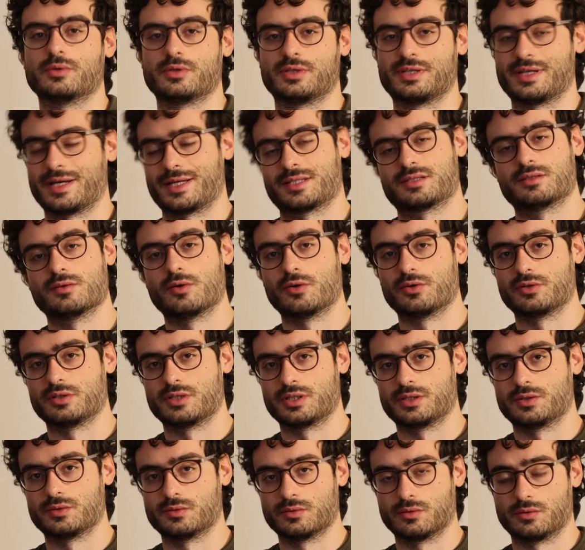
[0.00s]
yet on
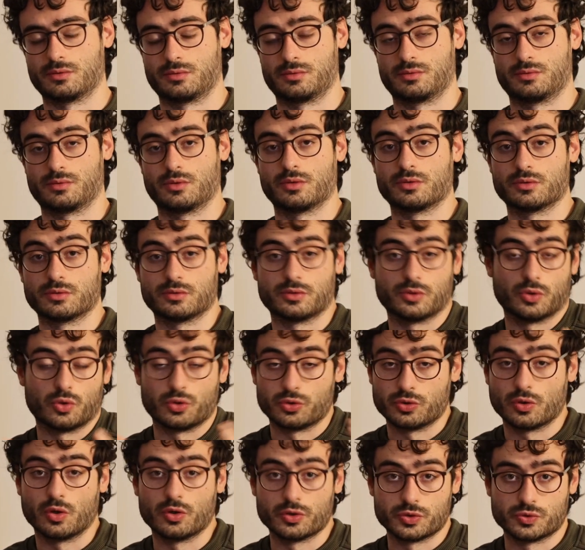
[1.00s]

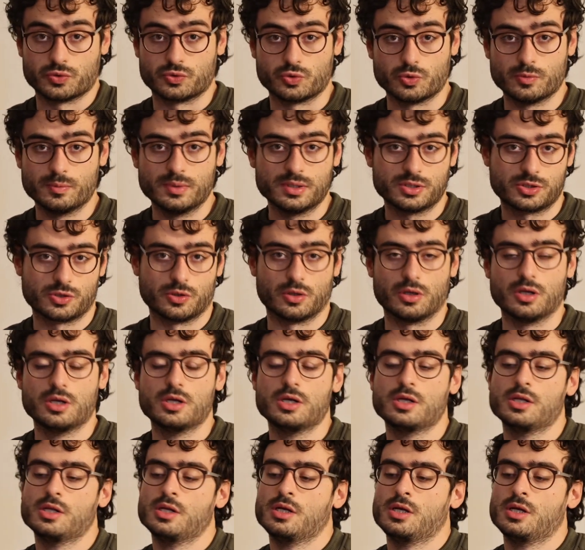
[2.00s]
YouTube. So